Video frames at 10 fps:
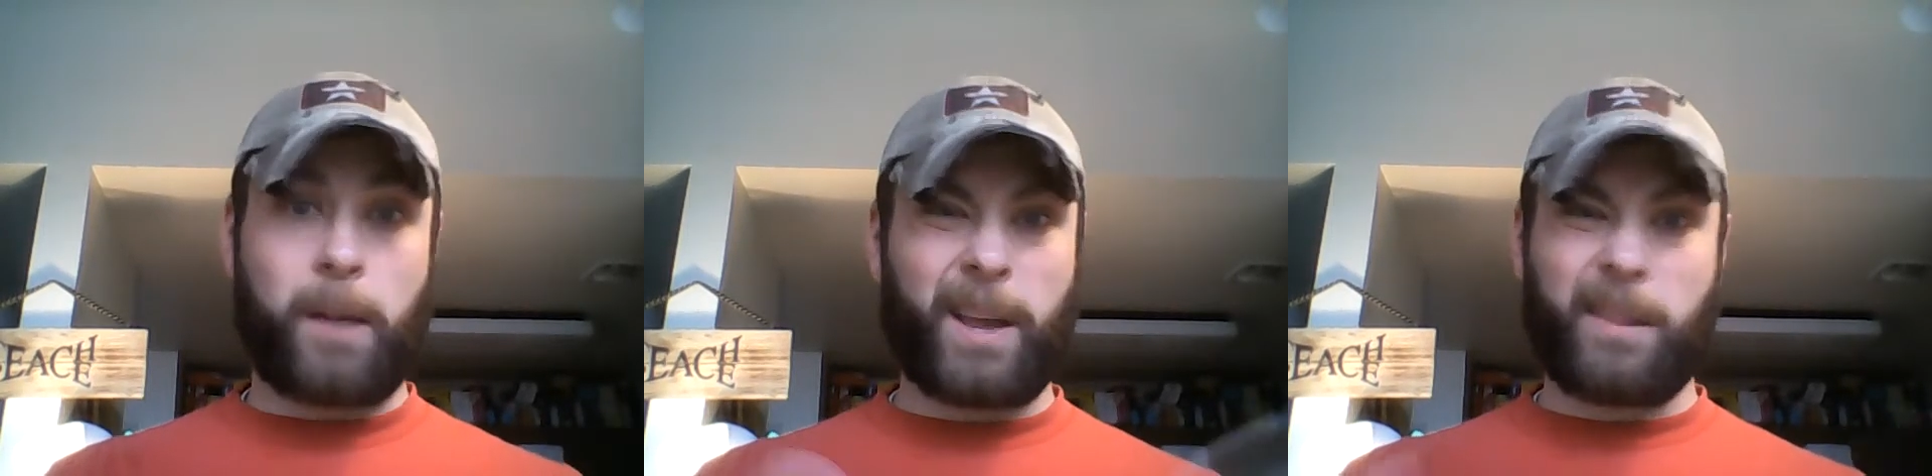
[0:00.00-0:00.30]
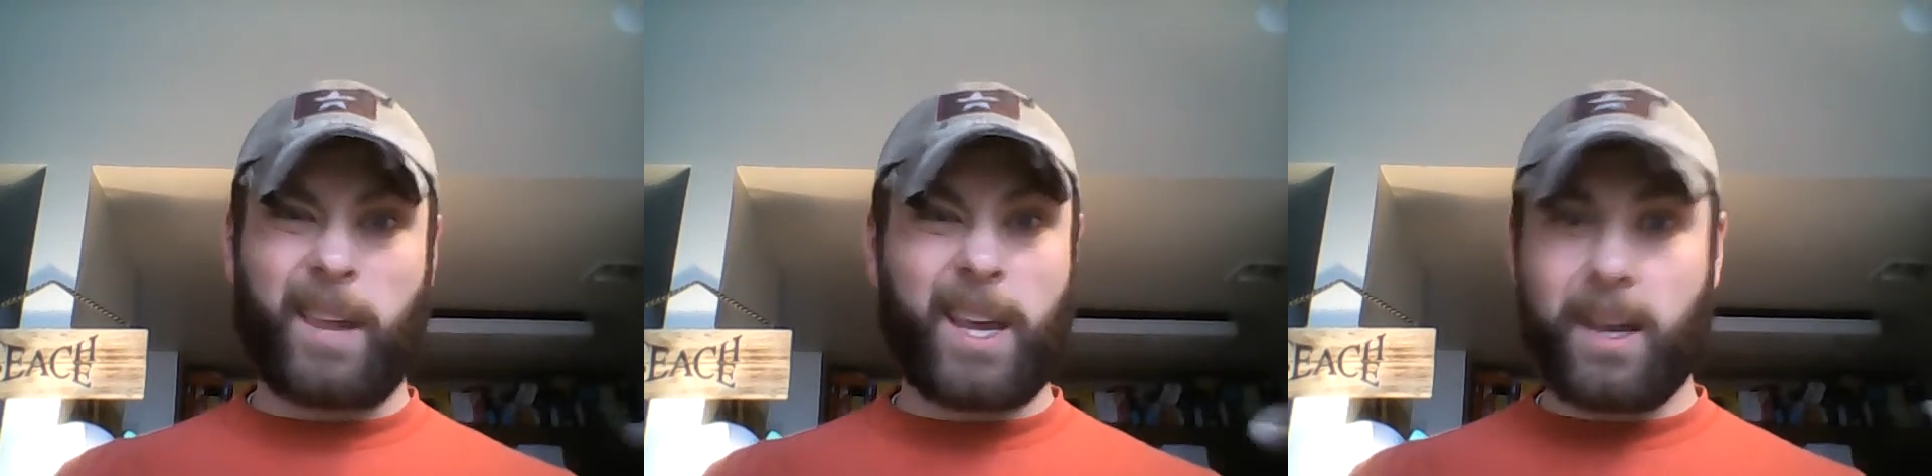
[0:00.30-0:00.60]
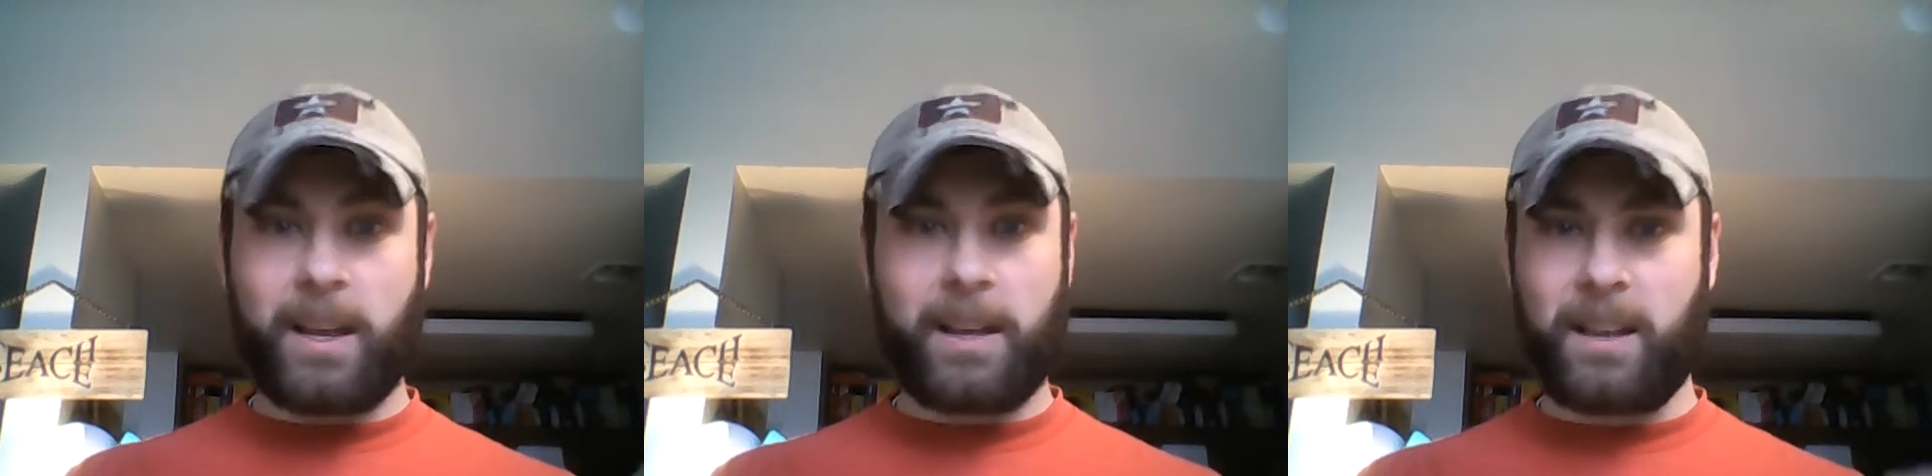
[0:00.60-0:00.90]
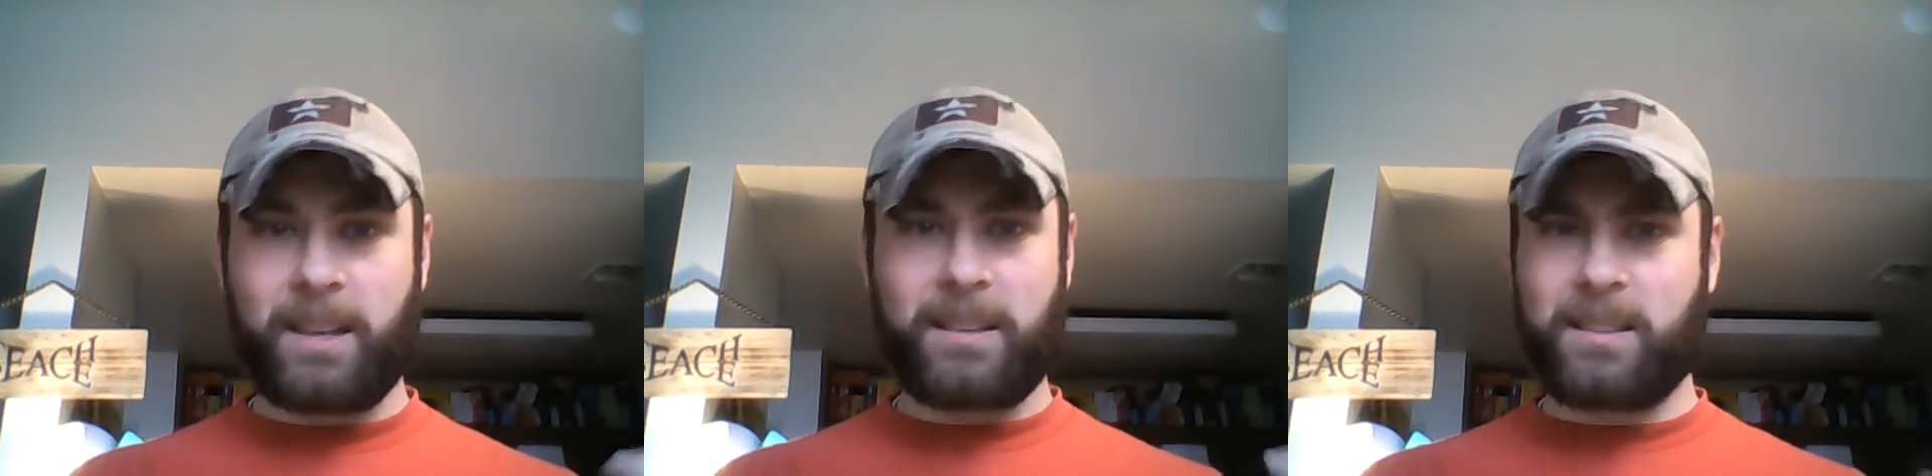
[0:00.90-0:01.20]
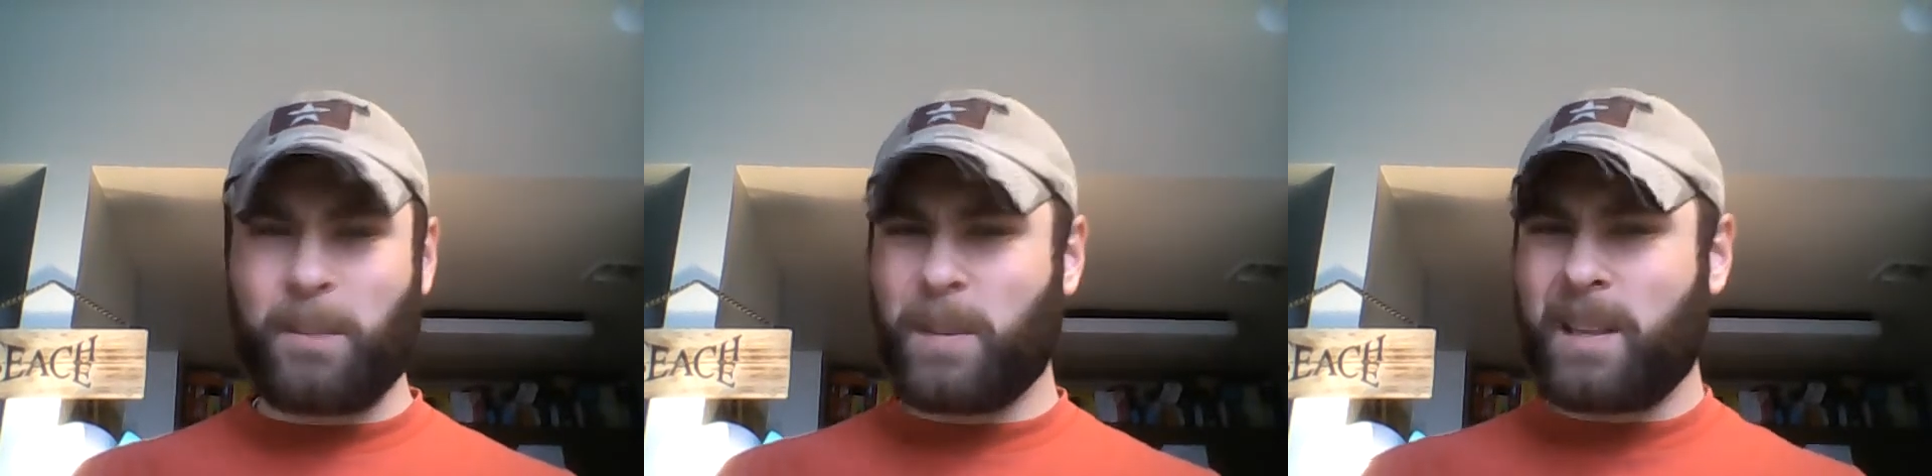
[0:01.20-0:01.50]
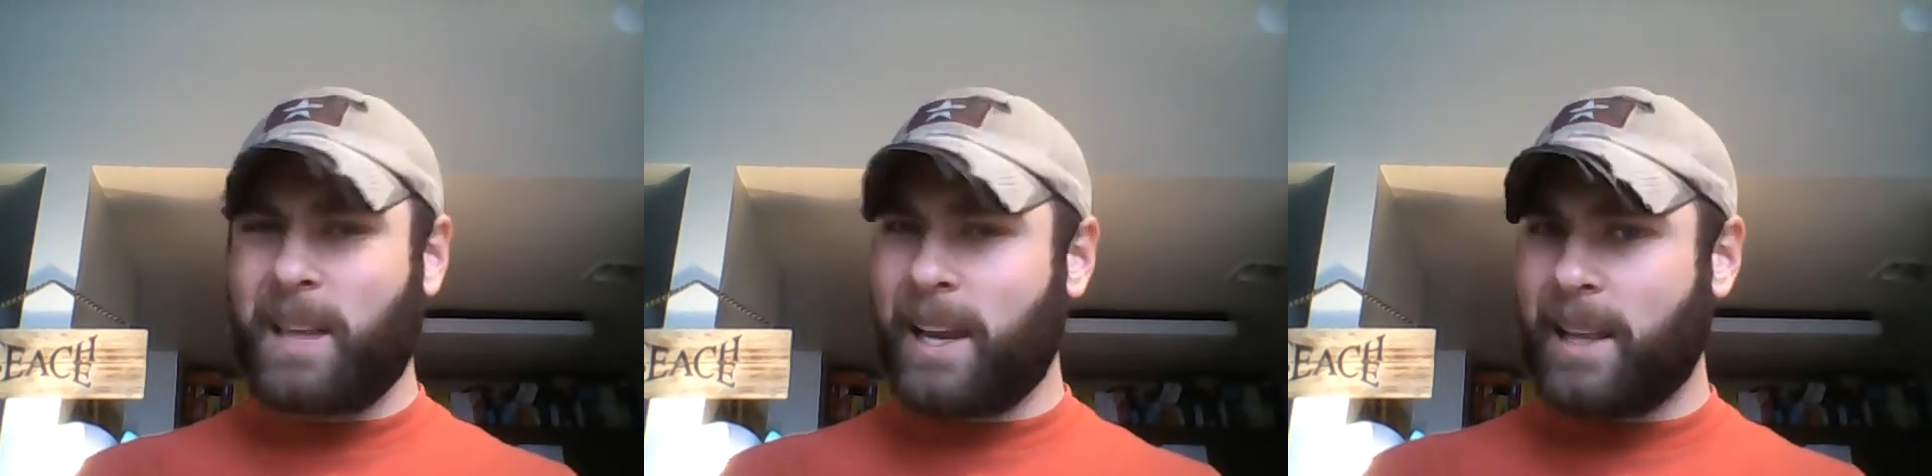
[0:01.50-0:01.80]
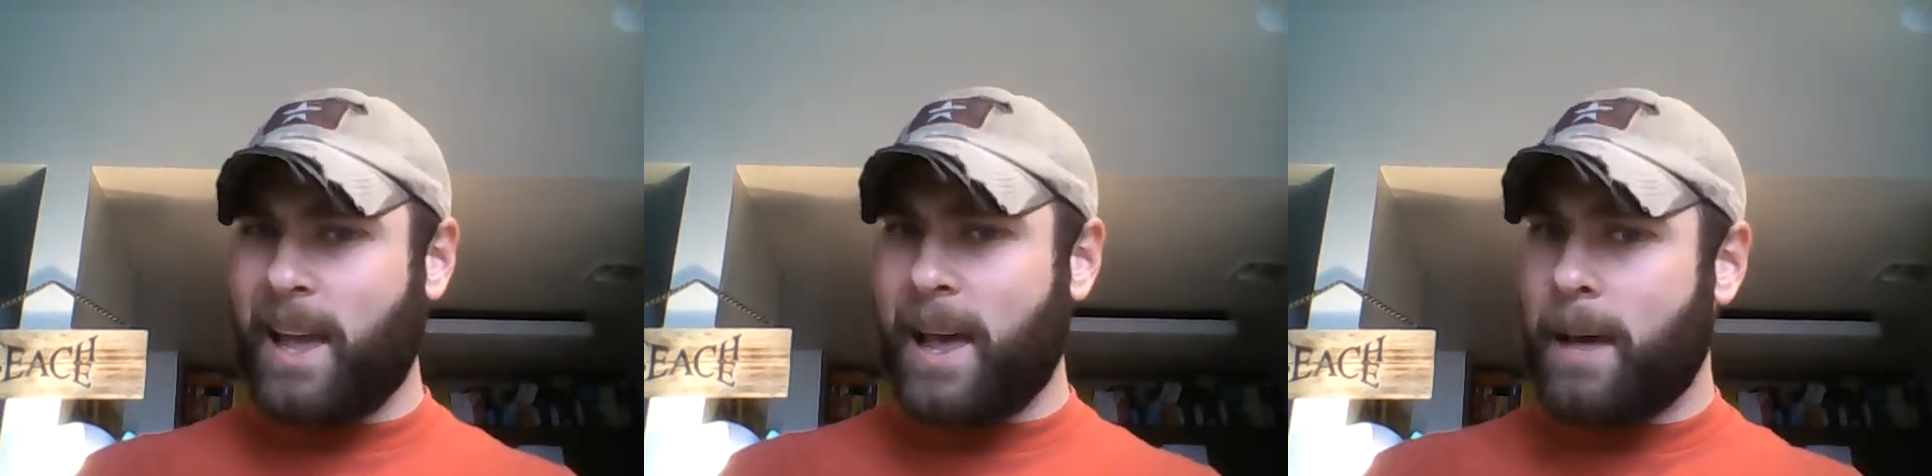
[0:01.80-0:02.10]
I think it's something like
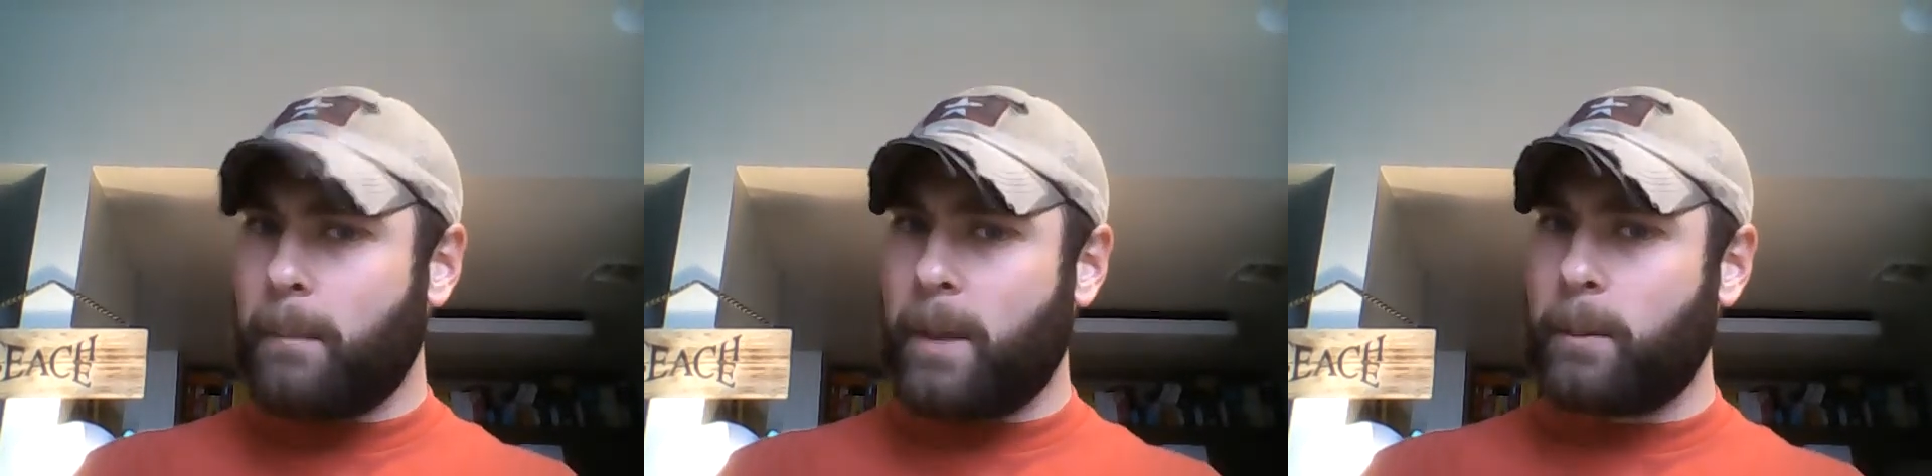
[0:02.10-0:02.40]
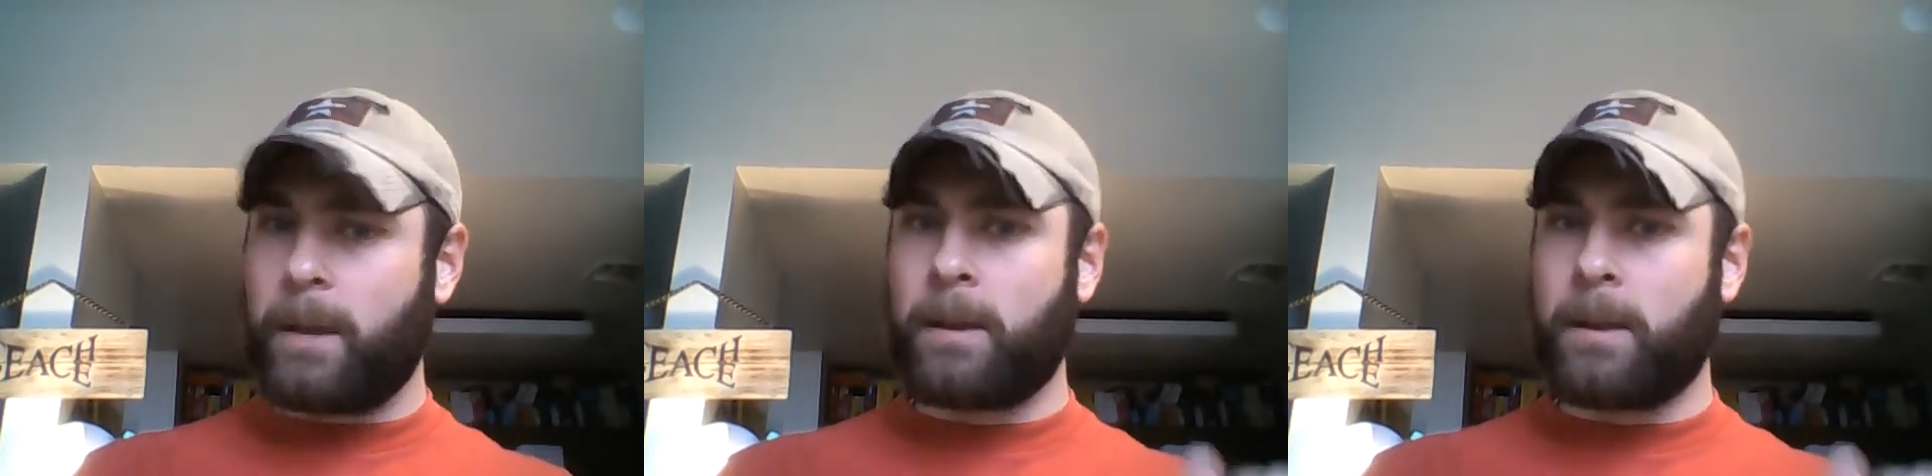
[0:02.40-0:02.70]
that. Maybe